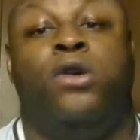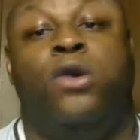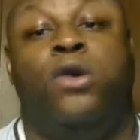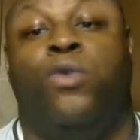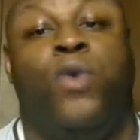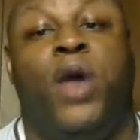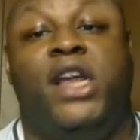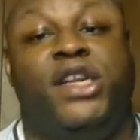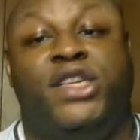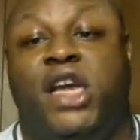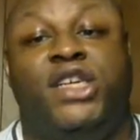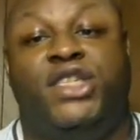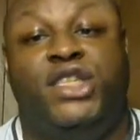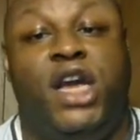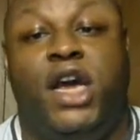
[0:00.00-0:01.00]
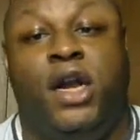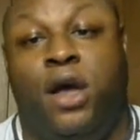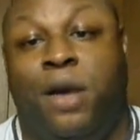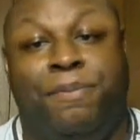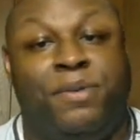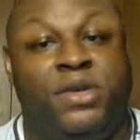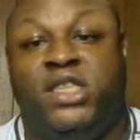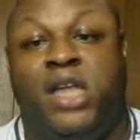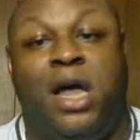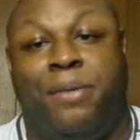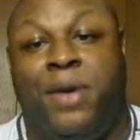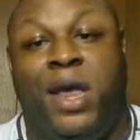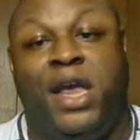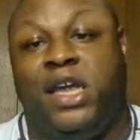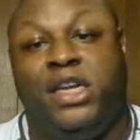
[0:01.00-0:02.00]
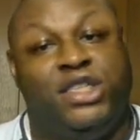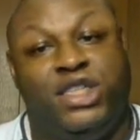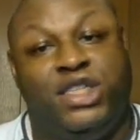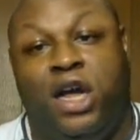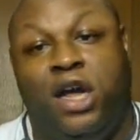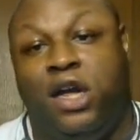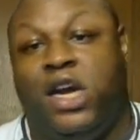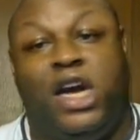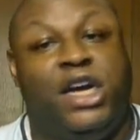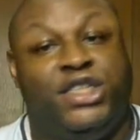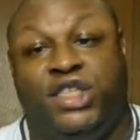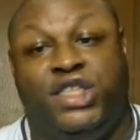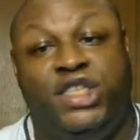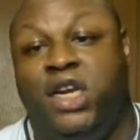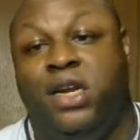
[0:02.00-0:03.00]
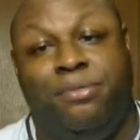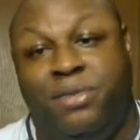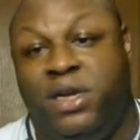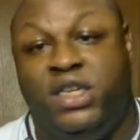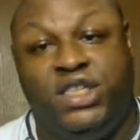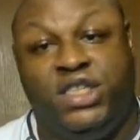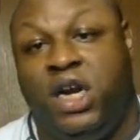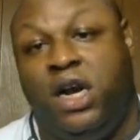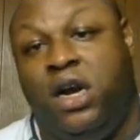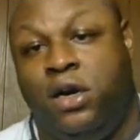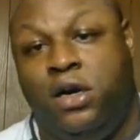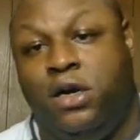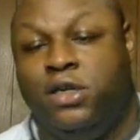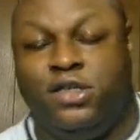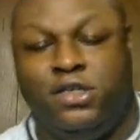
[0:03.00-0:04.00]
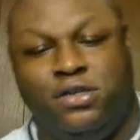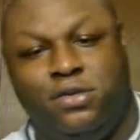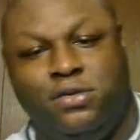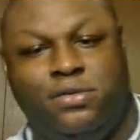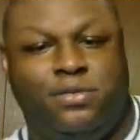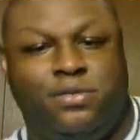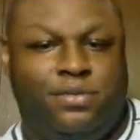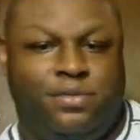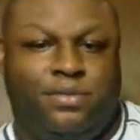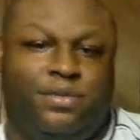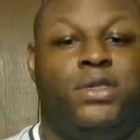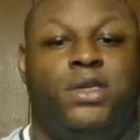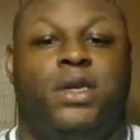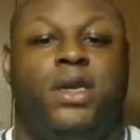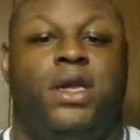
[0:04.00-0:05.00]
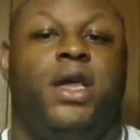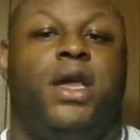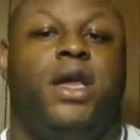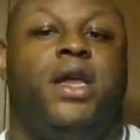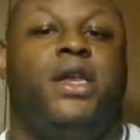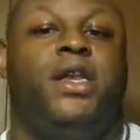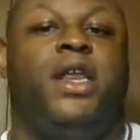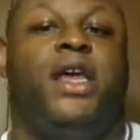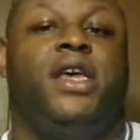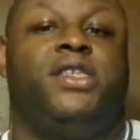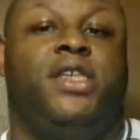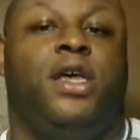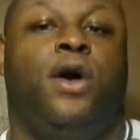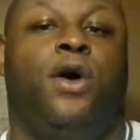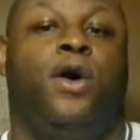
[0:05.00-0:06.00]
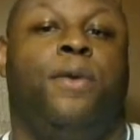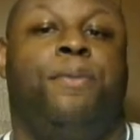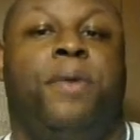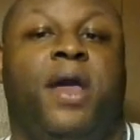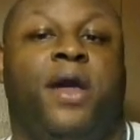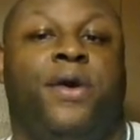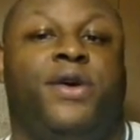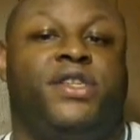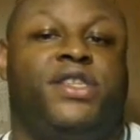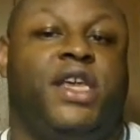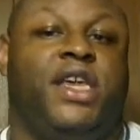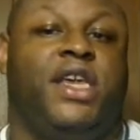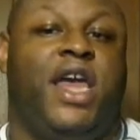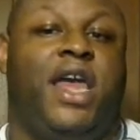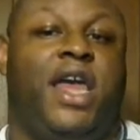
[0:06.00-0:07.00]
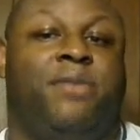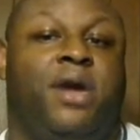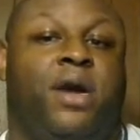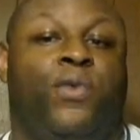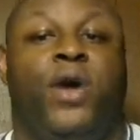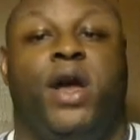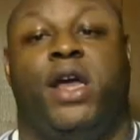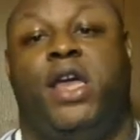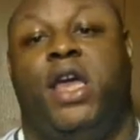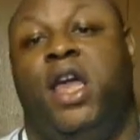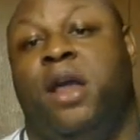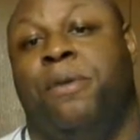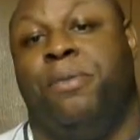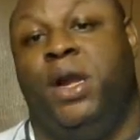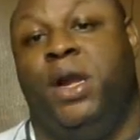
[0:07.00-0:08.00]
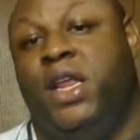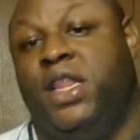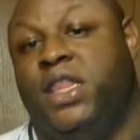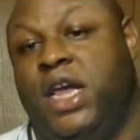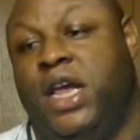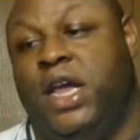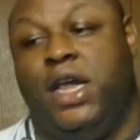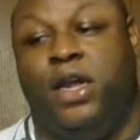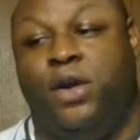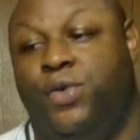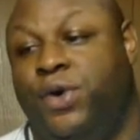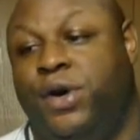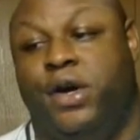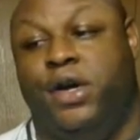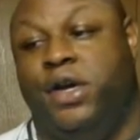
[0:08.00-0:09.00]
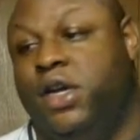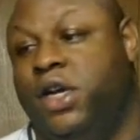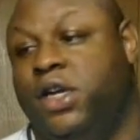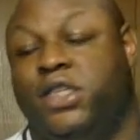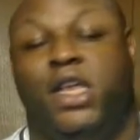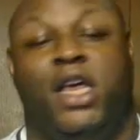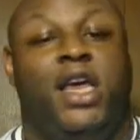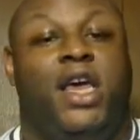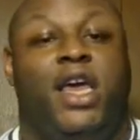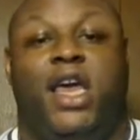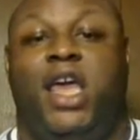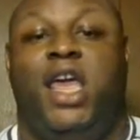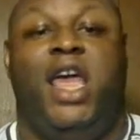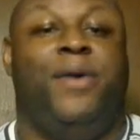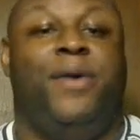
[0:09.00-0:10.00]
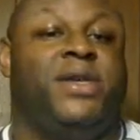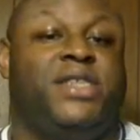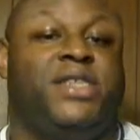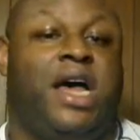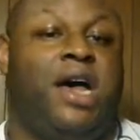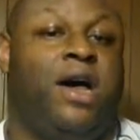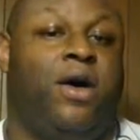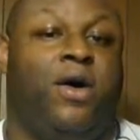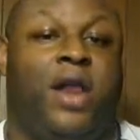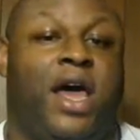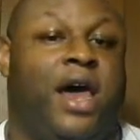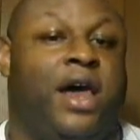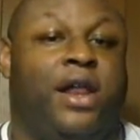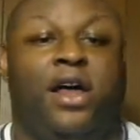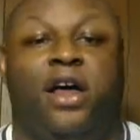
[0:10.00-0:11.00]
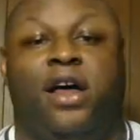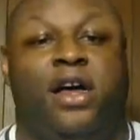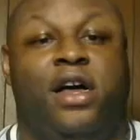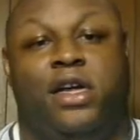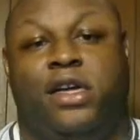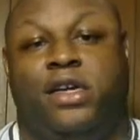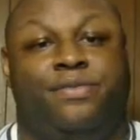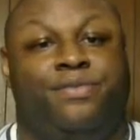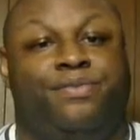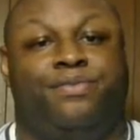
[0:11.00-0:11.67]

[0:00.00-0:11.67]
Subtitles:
Ray J, shut up and stop acting shocked because you shouldn't be shocked. This whole Paris and Kimberly thing was, it was all out of,